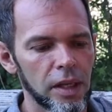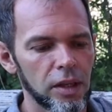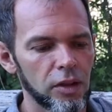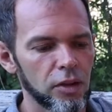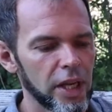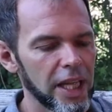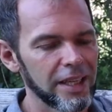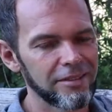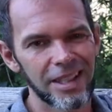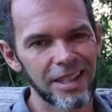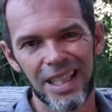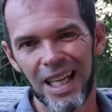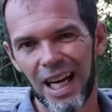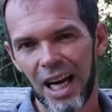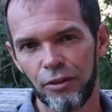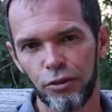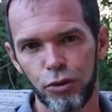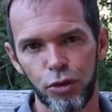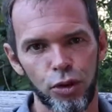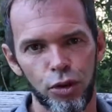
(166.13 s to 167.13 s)
you never
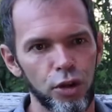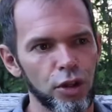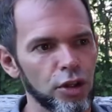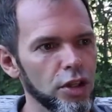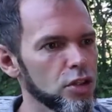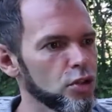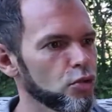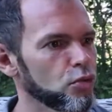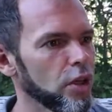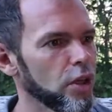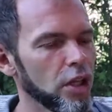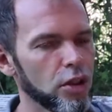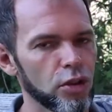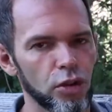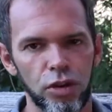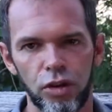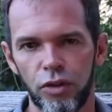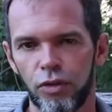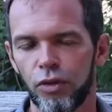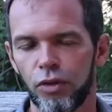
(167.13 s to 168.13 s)
dive to 33,
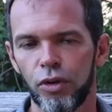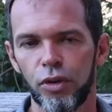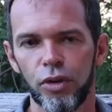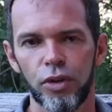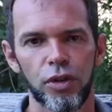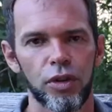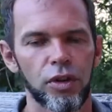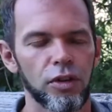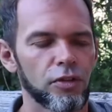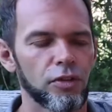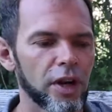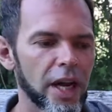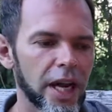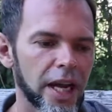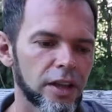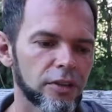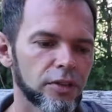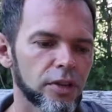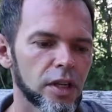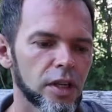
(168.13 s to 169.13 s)
34,
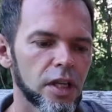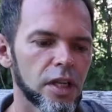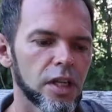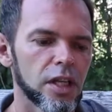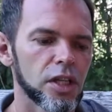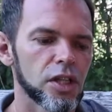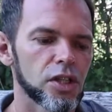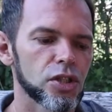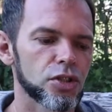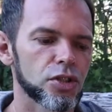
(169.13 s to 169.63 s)
35.